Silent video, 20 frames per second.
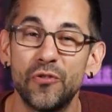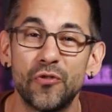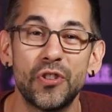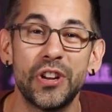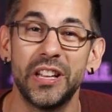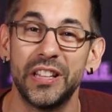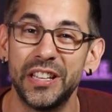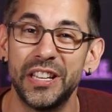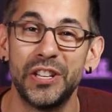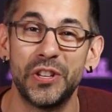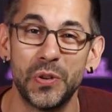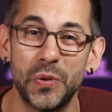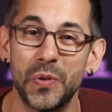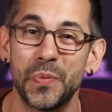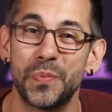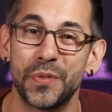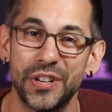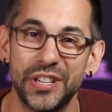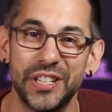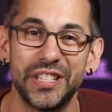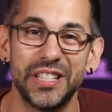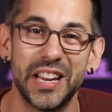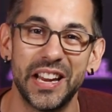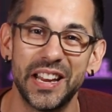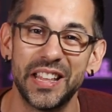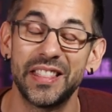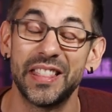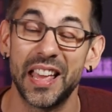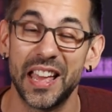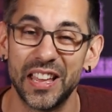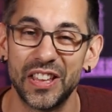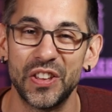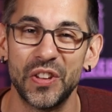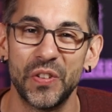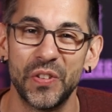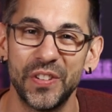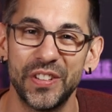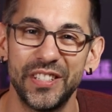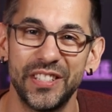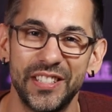really do appreciate it. Thank
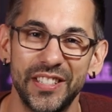you.